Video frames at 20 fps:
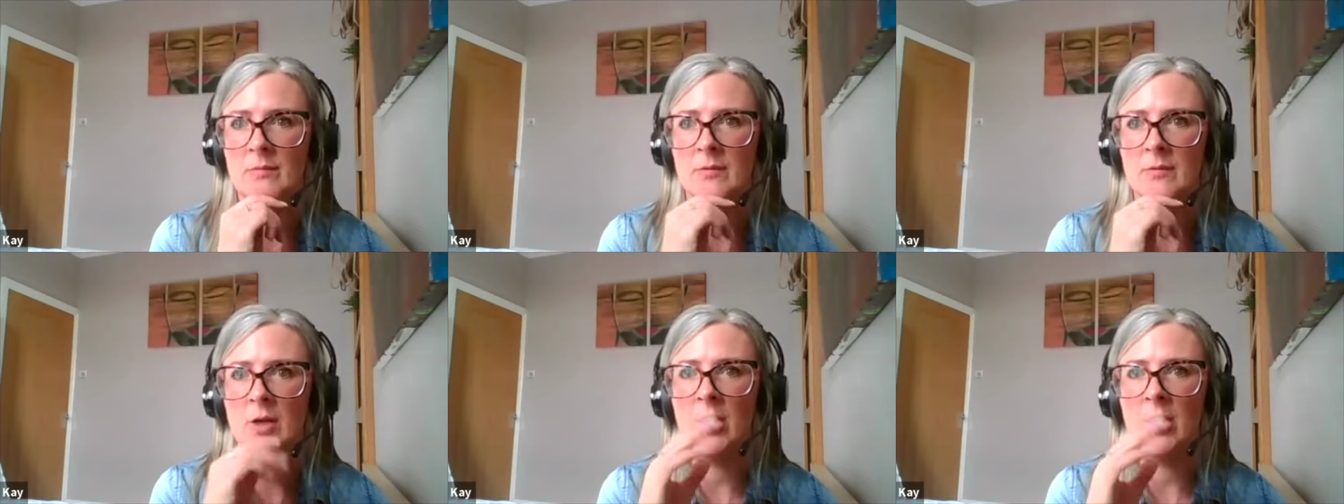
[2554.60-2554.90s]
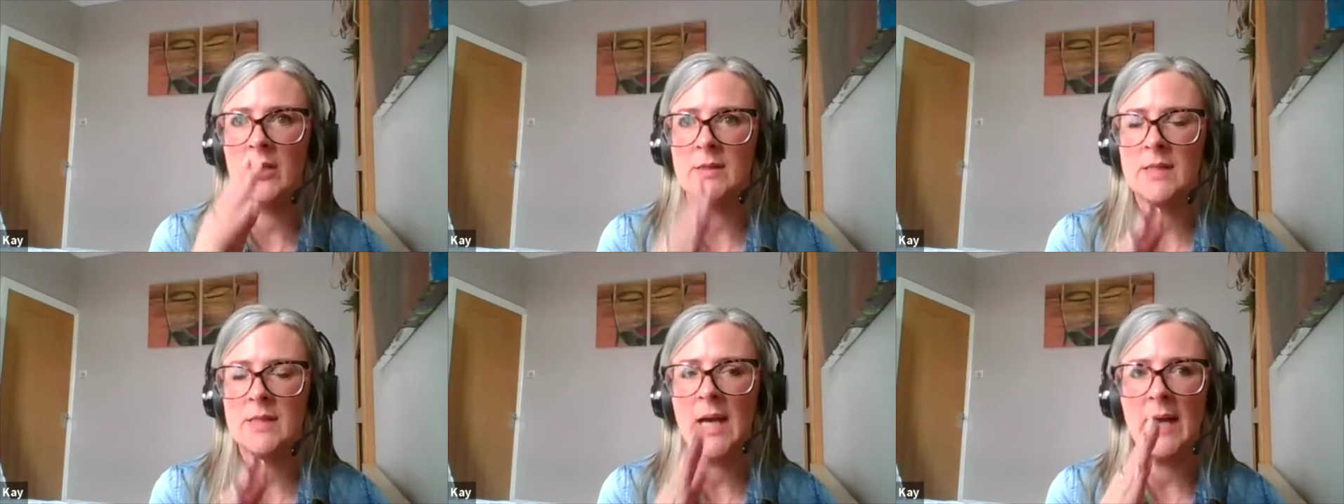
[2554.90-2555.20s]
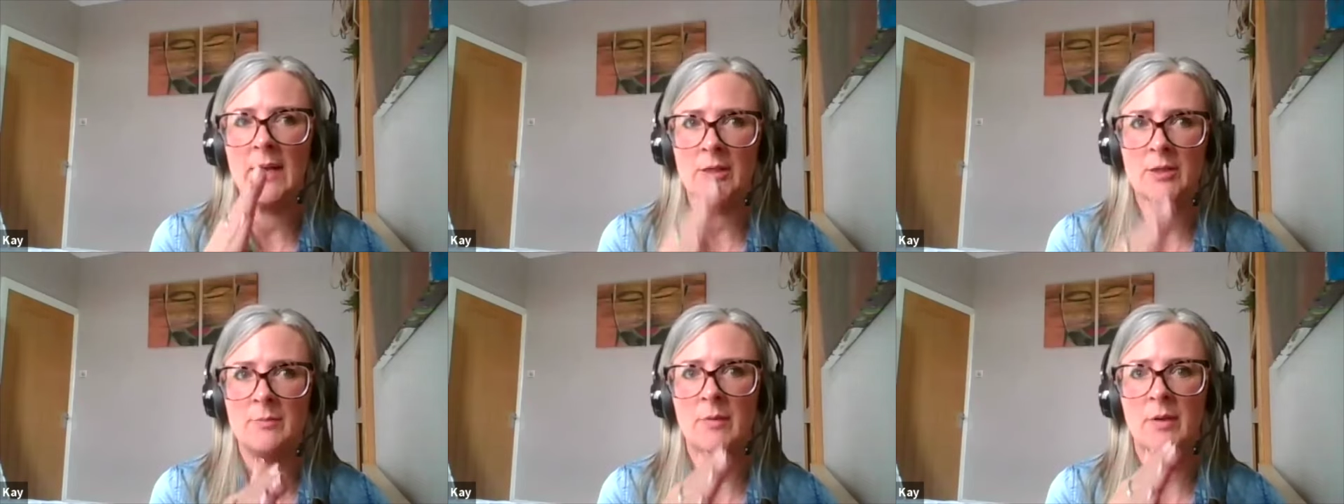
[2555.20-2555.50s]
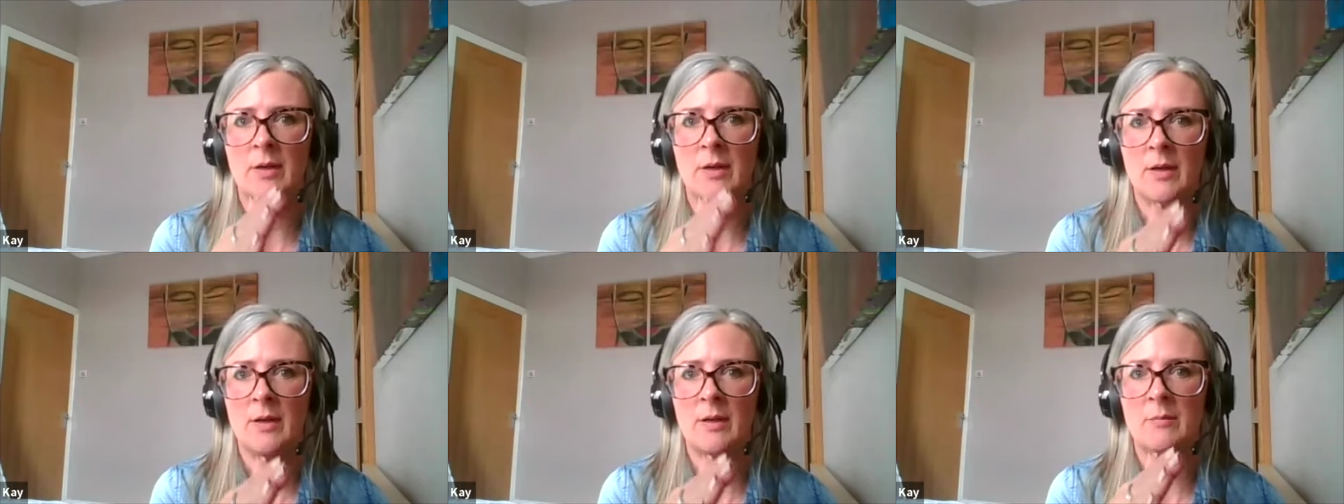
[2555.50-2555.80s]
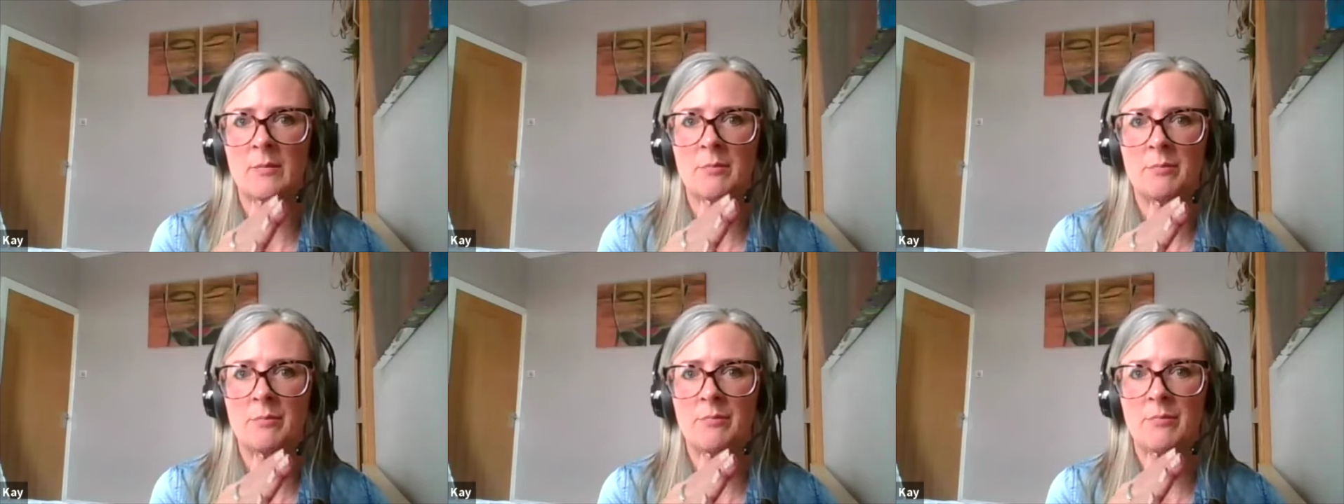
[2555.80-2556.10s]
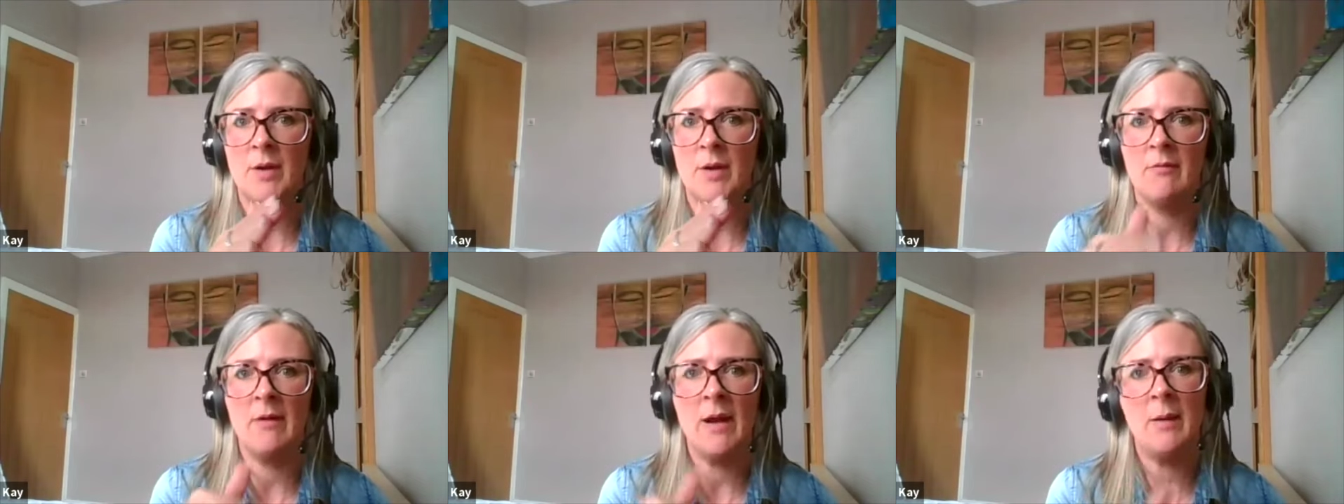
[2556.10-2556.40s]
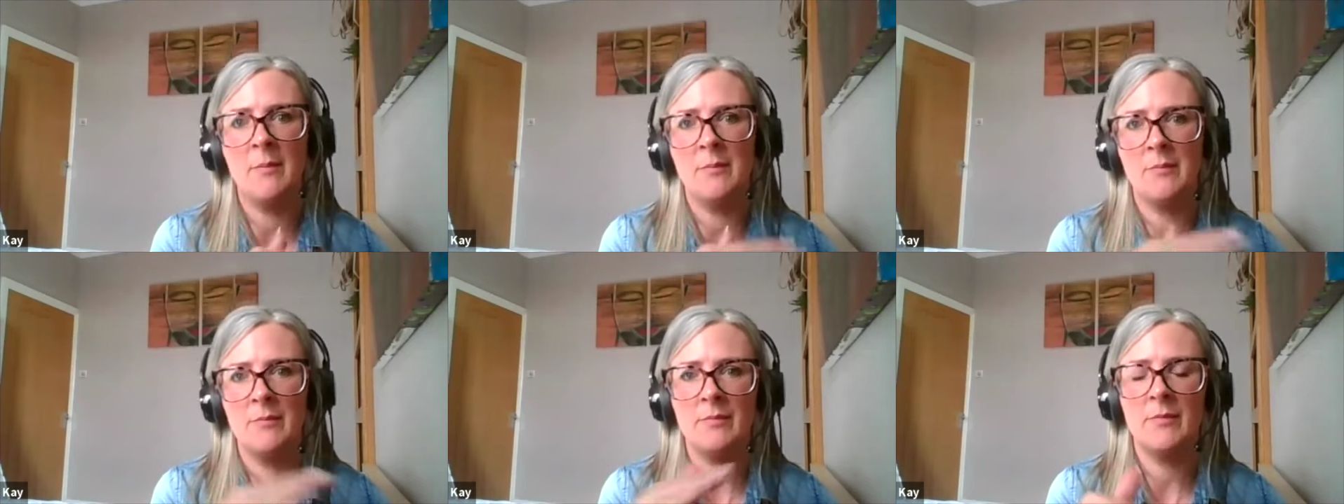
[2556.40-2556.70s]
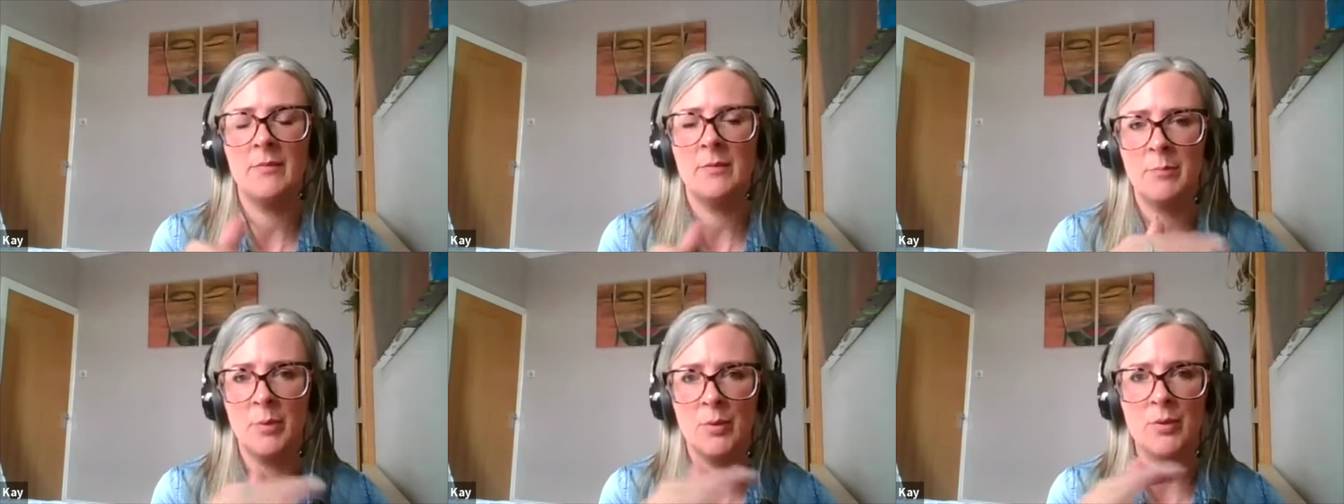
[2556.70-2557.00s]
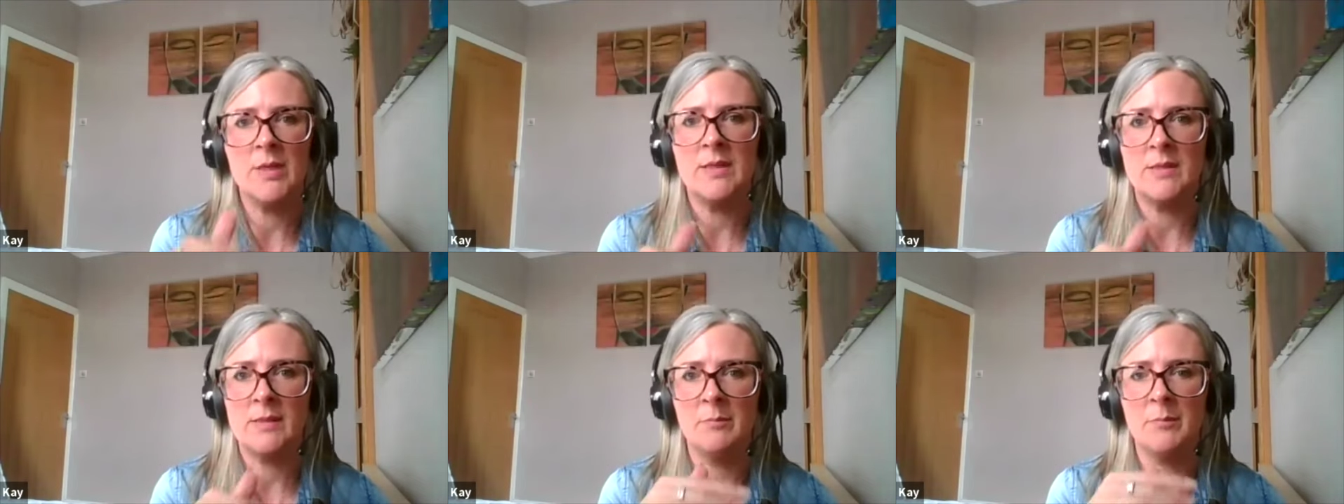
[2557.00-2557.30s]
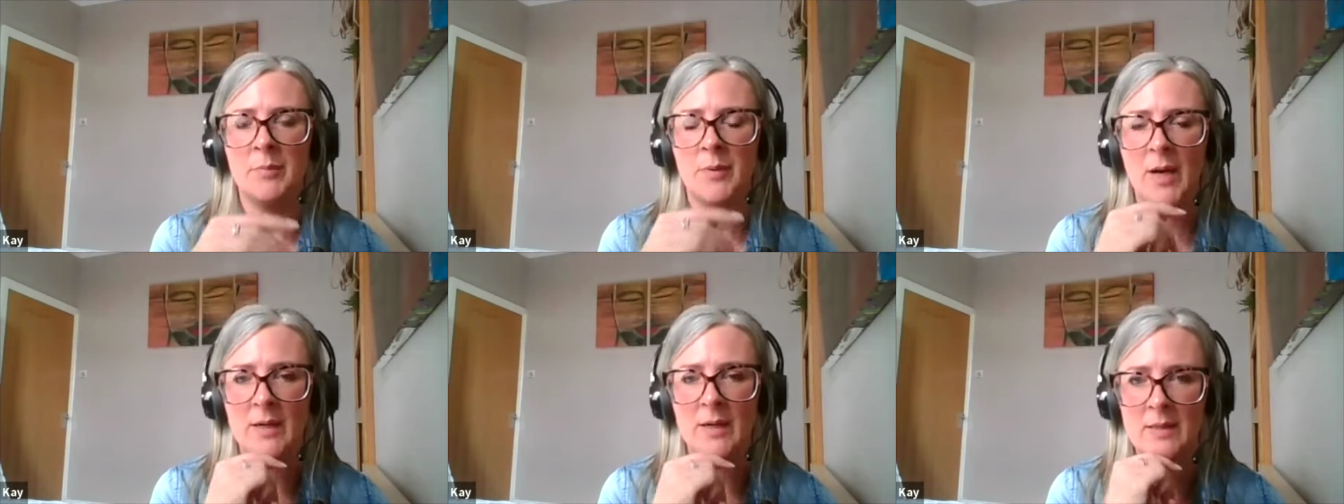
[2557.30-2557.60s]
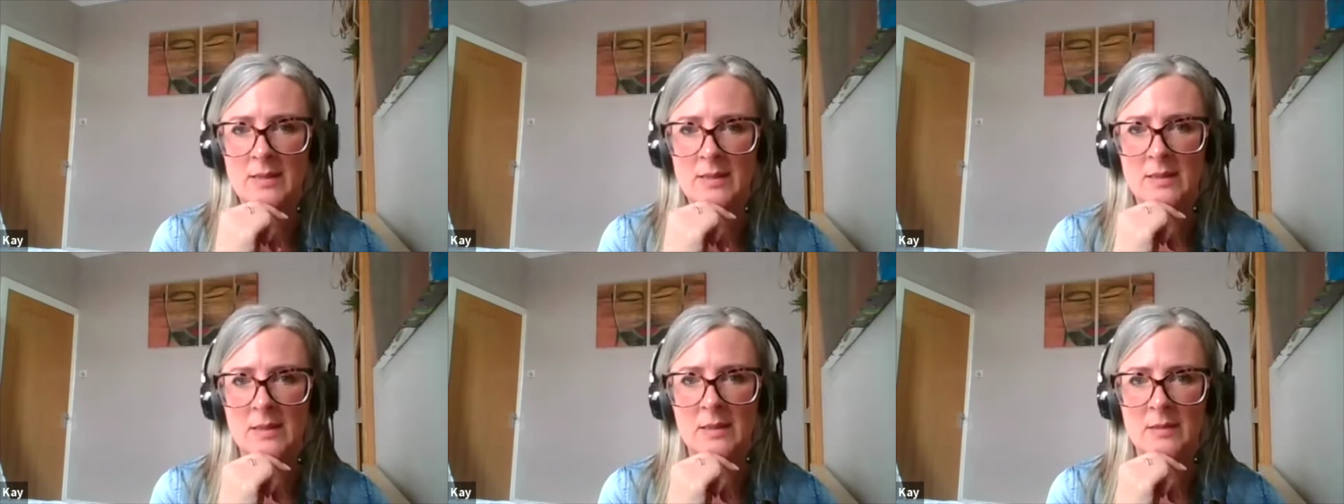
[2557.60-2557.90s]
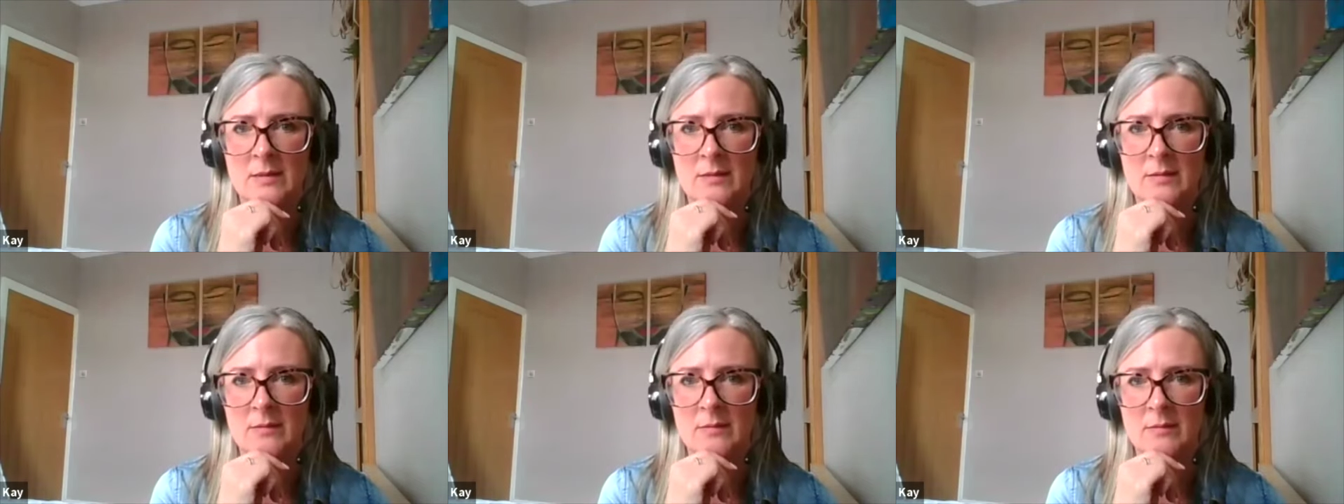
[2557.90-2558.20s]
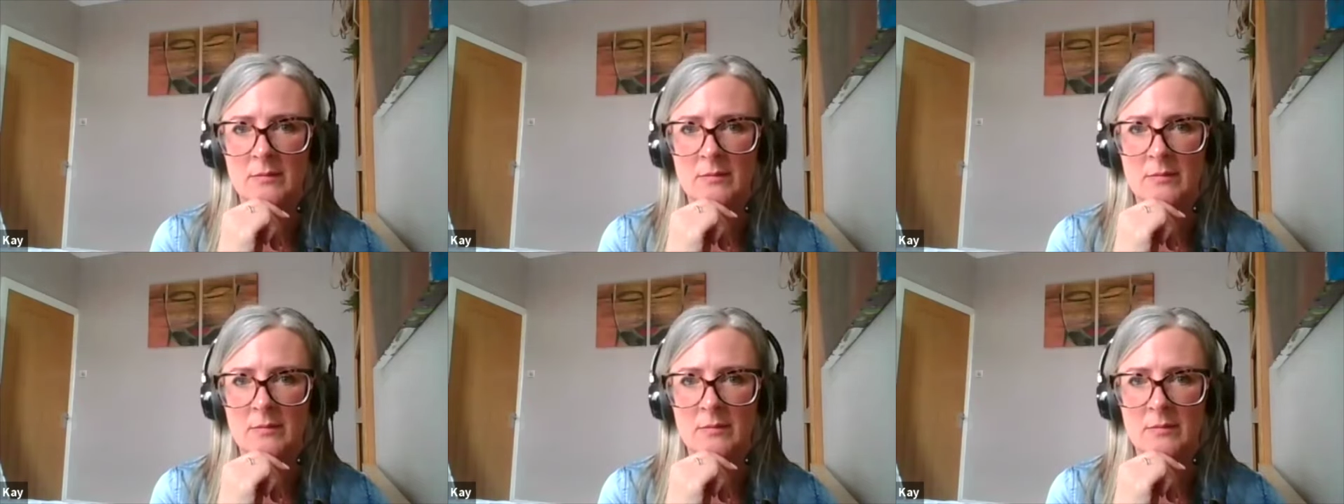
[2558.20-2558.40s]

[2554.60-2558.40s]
non-attachment and around Buddhism practices